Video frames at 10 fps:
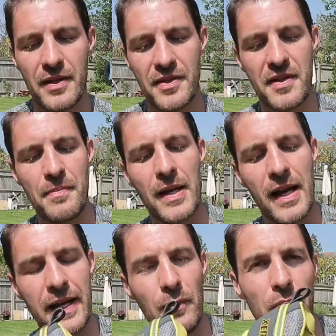
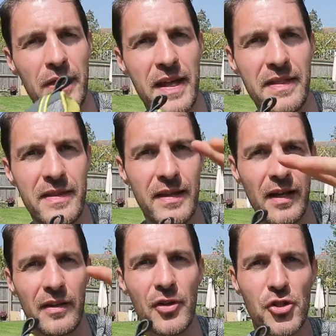simulate within
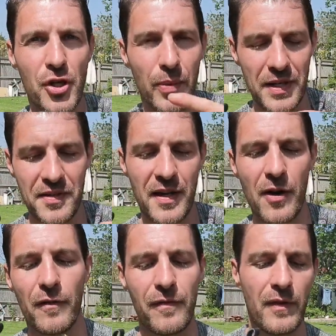the shoe
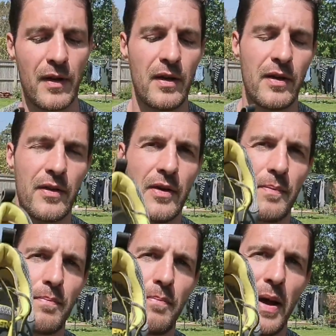itself the
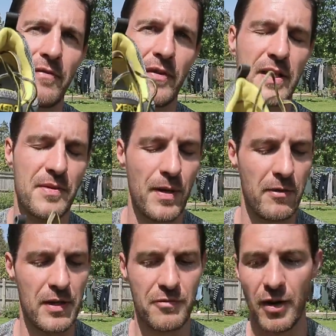barefoot
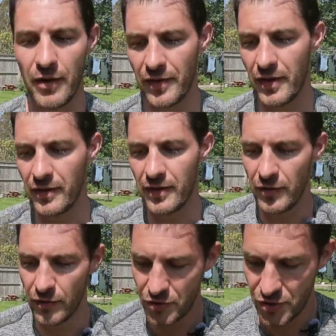experience, rather than
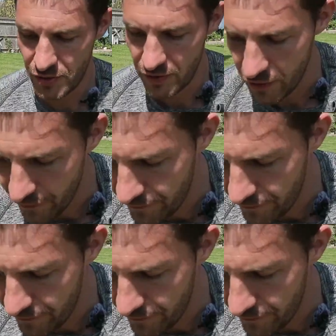your